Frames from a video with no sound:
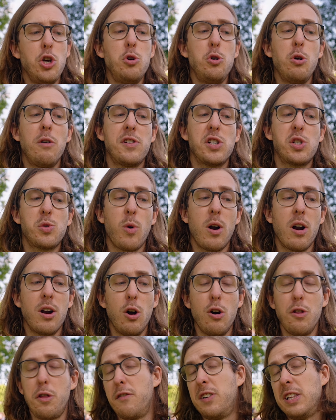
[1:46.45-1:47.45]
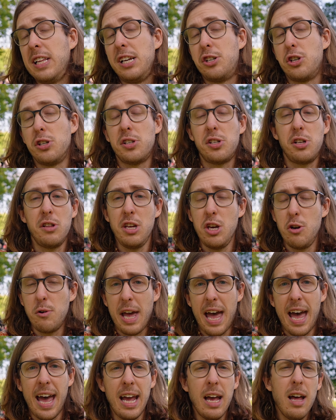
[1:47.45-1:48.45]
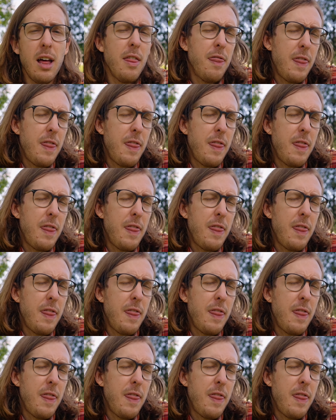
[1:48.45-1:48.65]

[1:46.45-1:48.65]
you do have to swear an oath of allegiance to the U K.